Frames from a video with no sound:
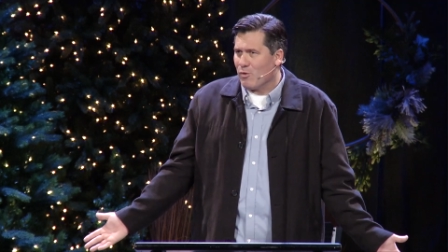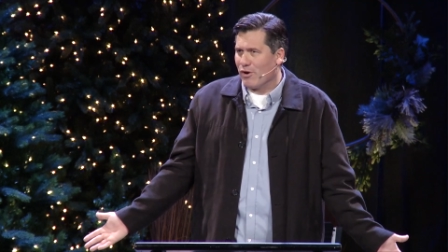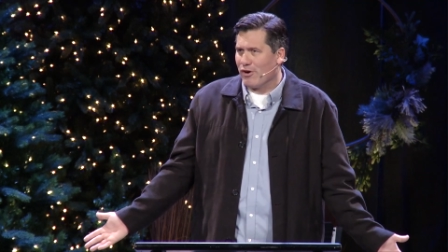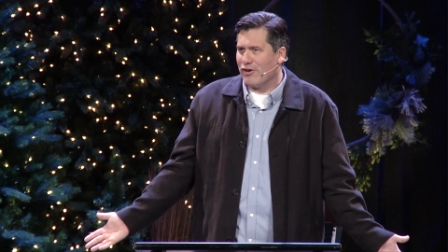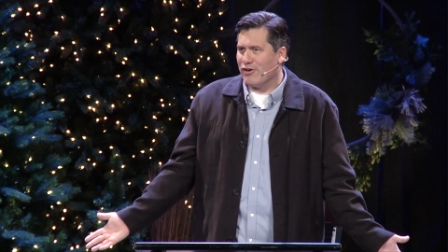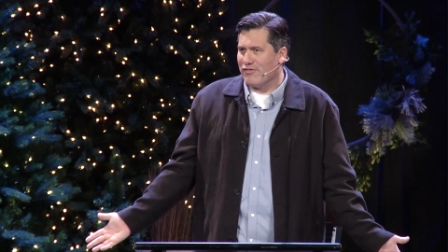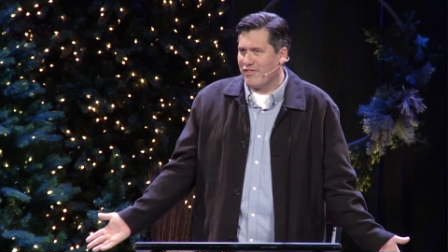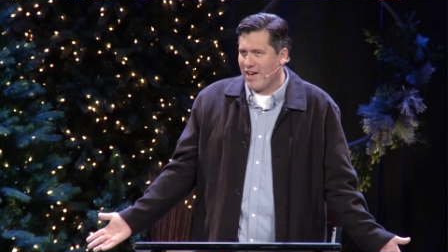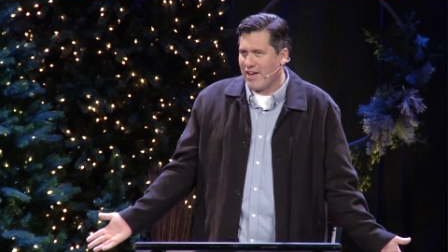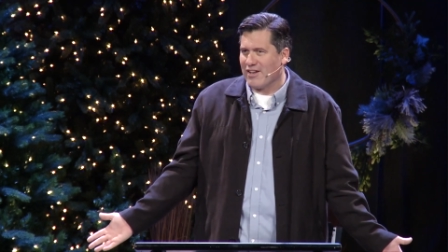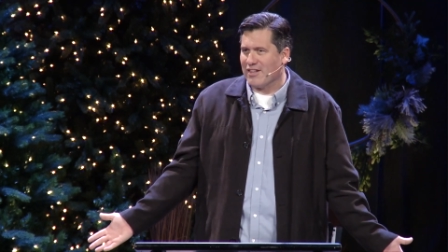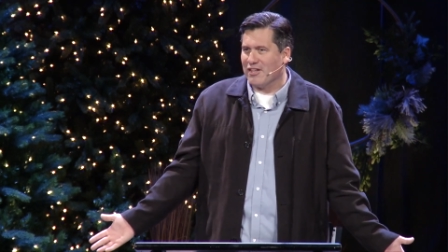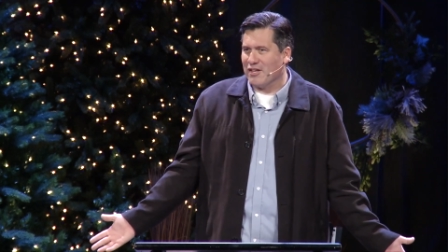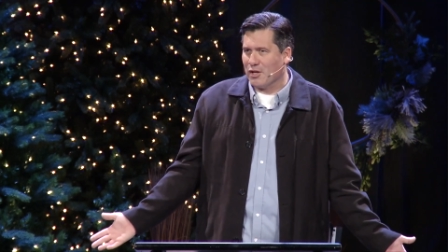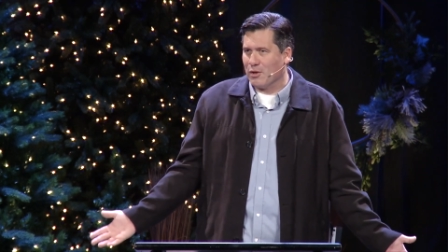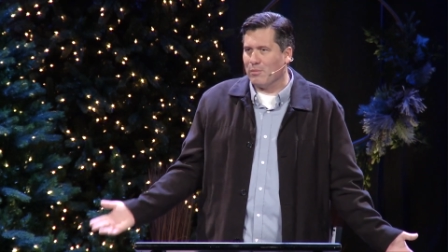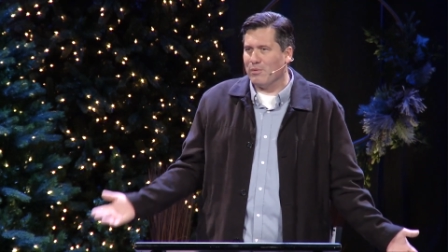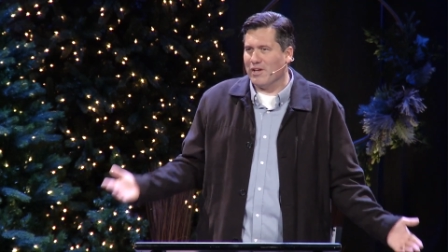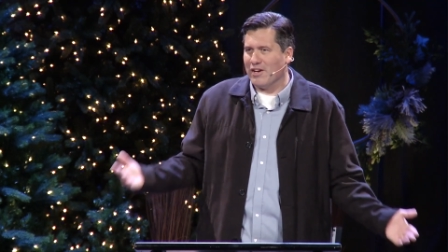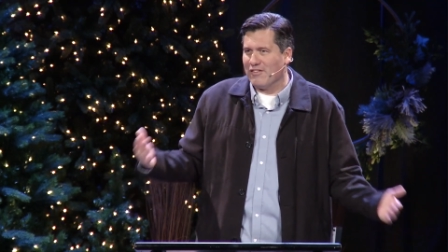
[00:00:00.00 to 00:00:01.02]
where you've had a
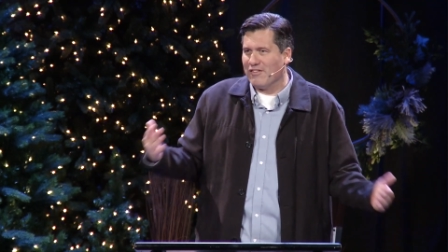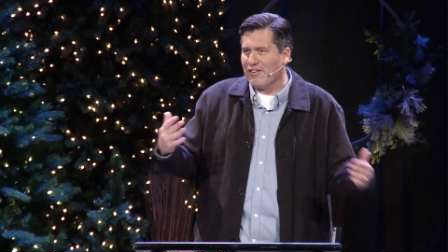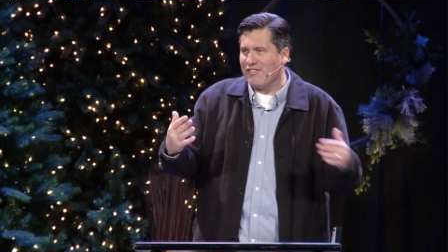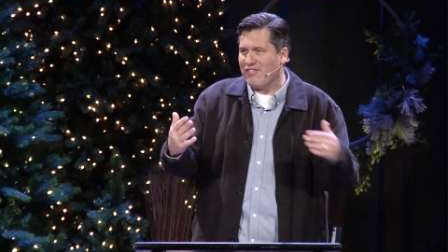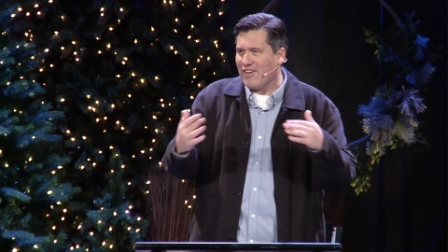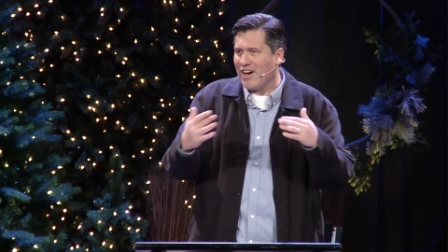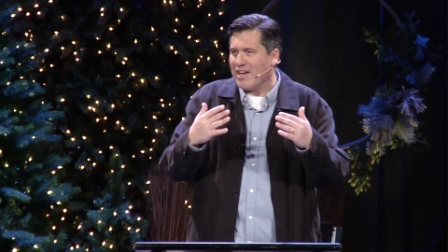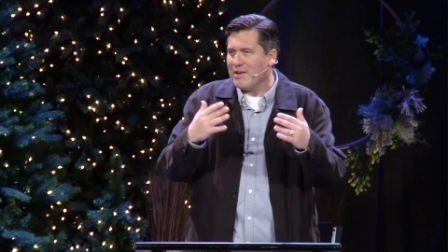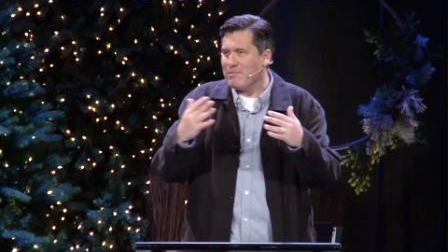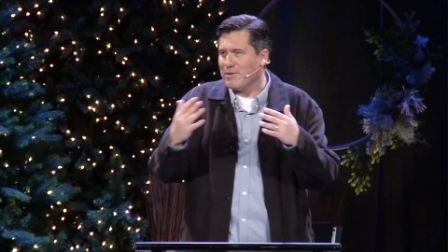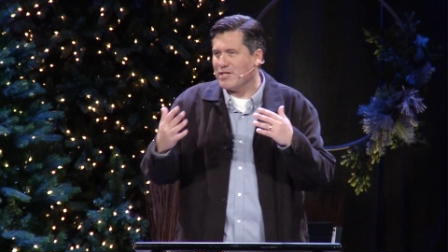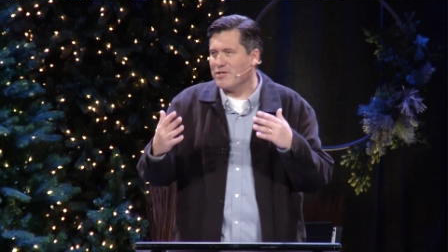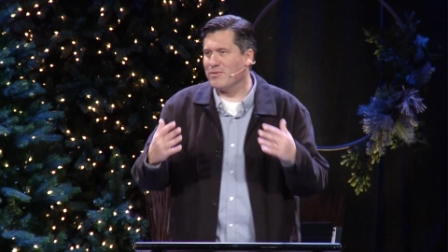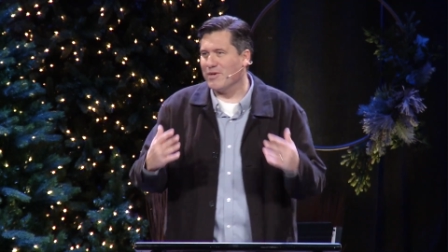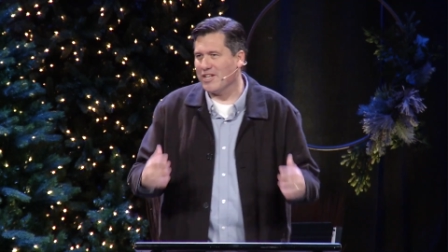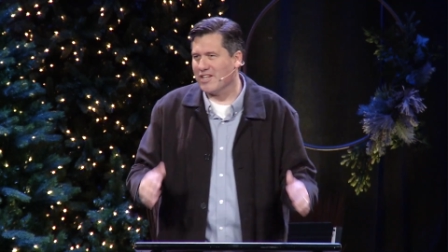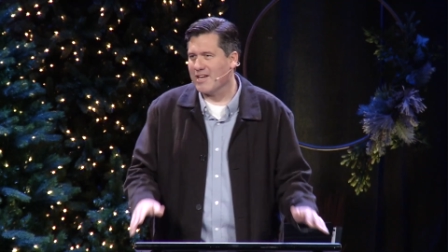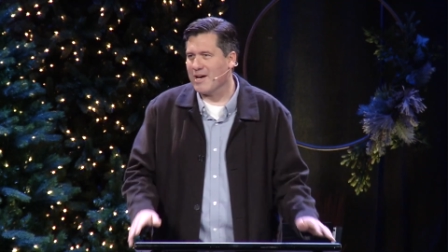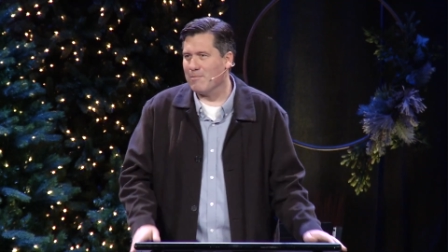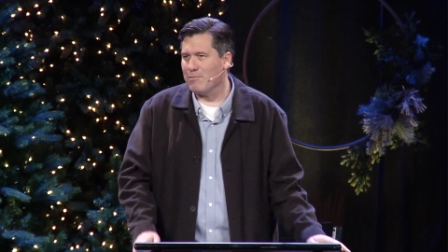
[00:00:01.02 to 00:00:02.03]
little bit of a fight
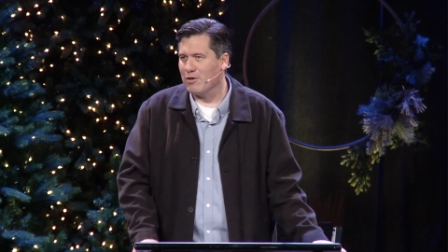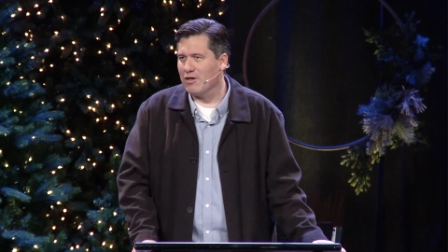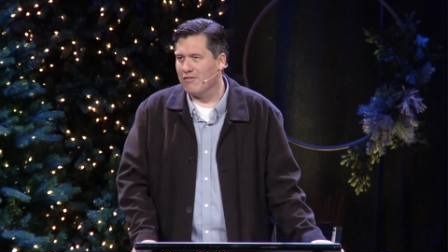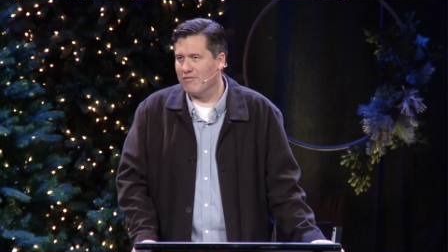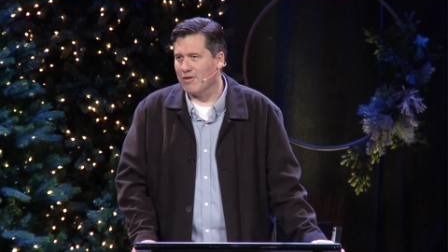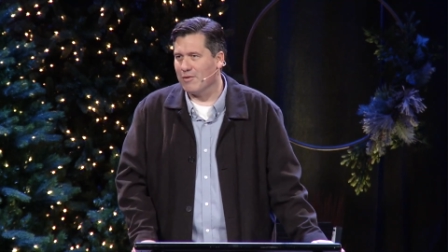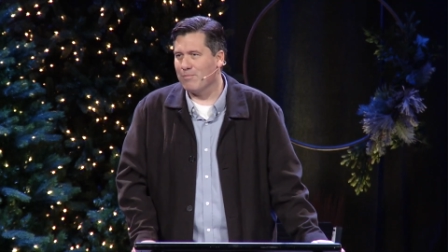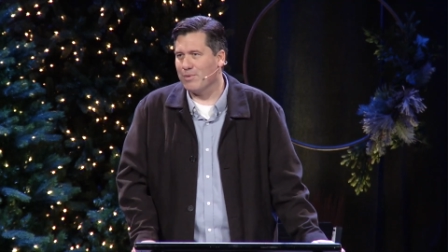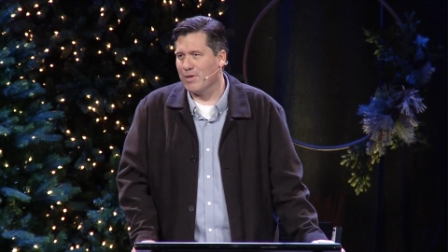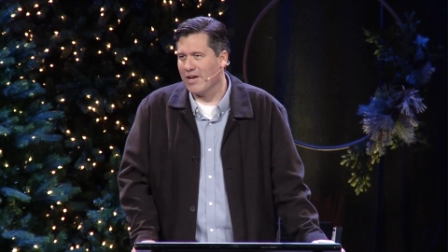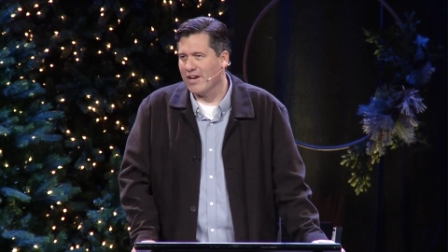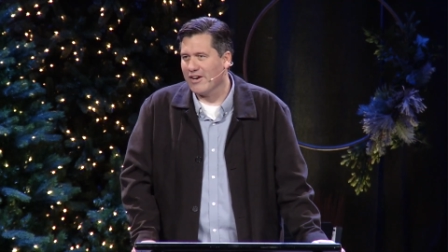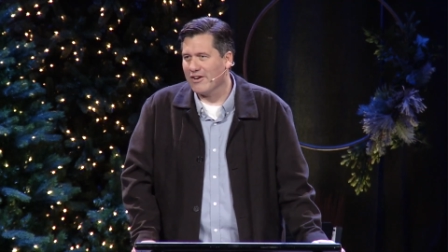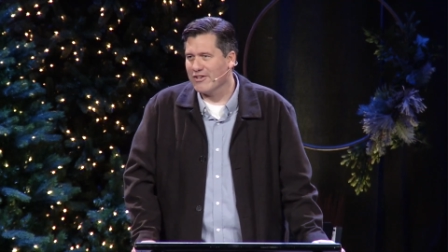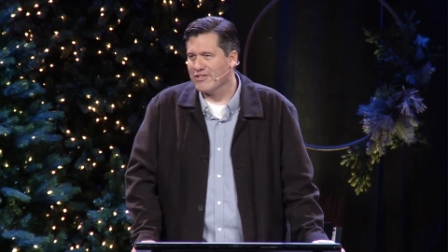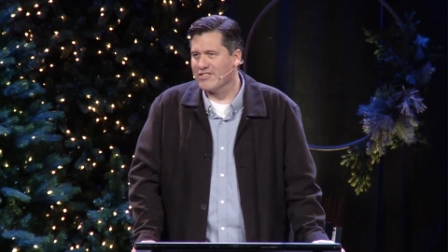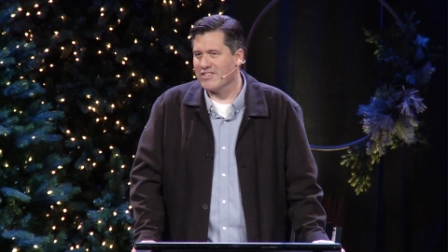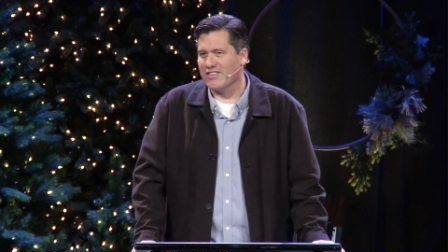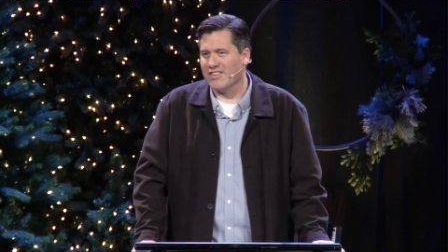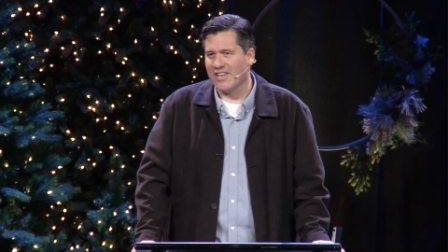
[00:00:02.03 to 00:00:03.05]
between a couple of the
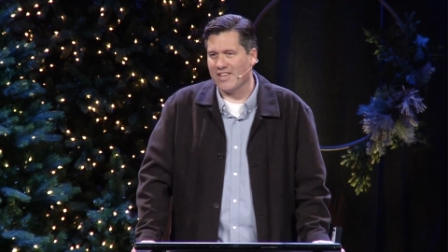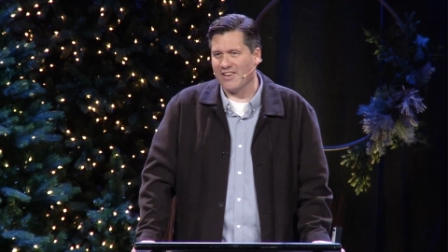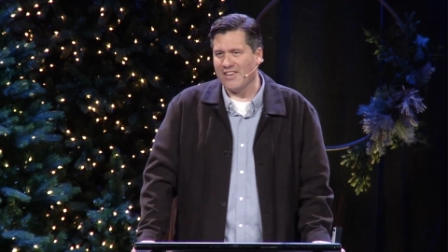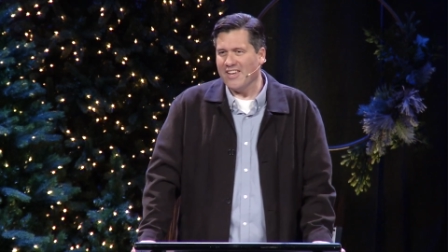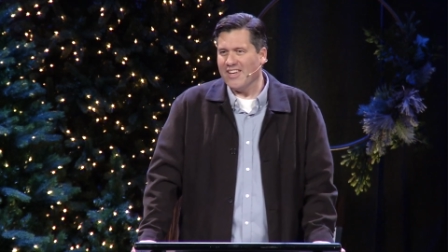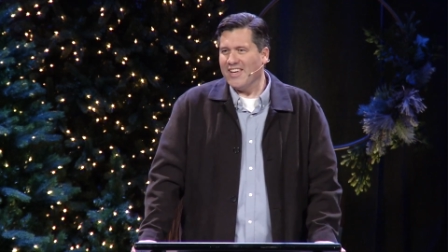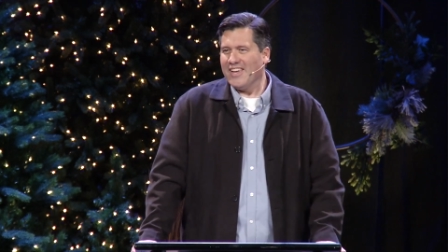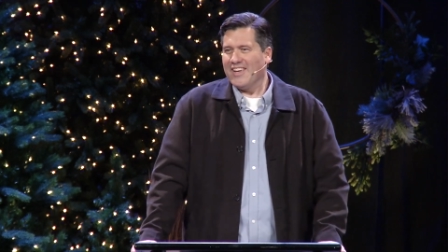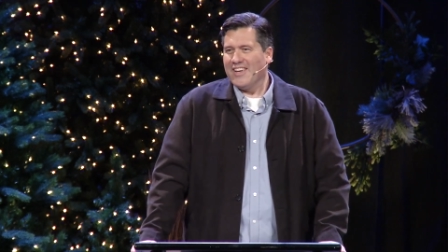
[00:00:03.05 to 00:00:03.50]
players and then